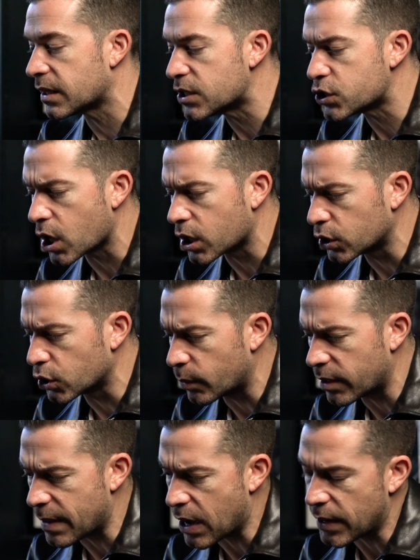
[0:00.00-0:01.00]
Let's talk a little
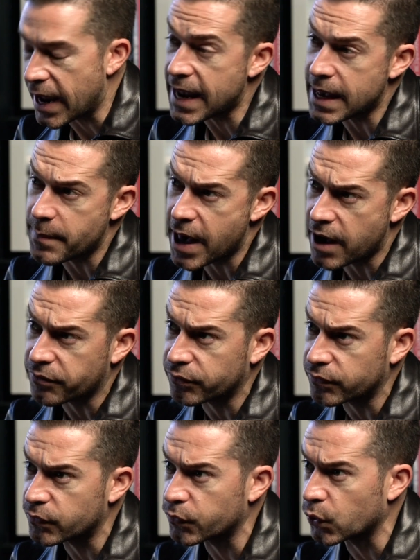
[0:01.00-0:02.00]
bit about
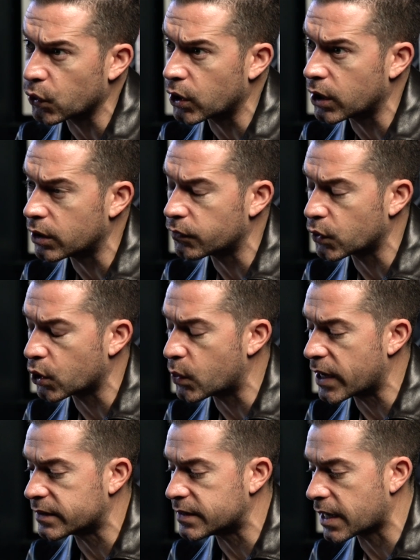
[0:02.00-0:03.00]
AMF for a
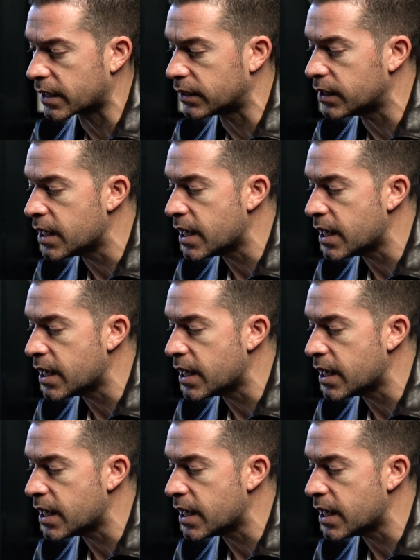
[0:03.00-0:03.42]
quick second.